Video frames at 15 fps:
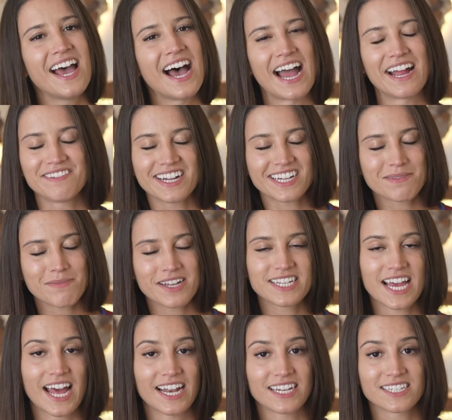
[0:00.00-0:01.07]
I recommend
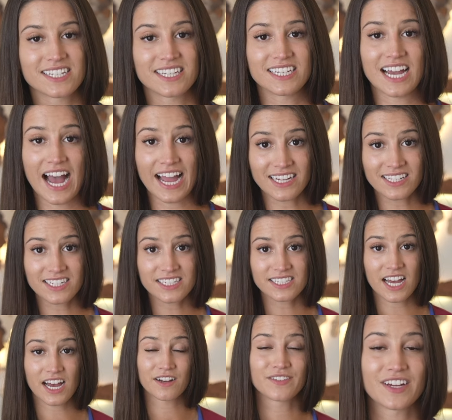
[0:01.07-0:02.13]
heading to the island
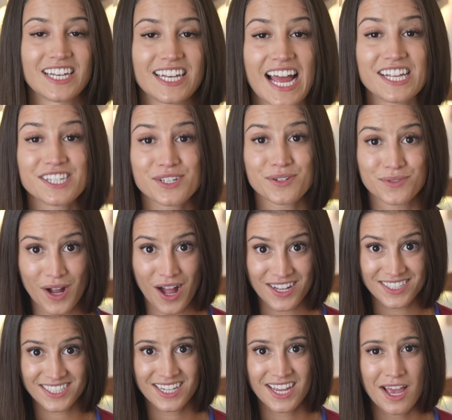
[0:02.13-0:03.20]
of
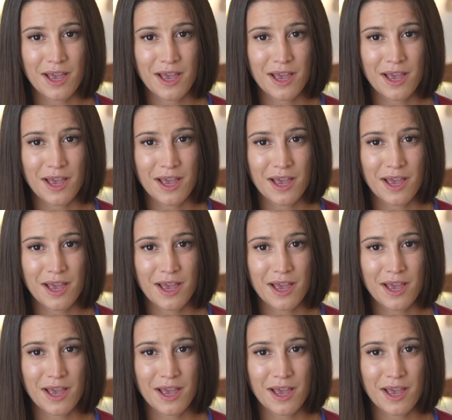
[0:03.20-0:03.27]
Lanzarote,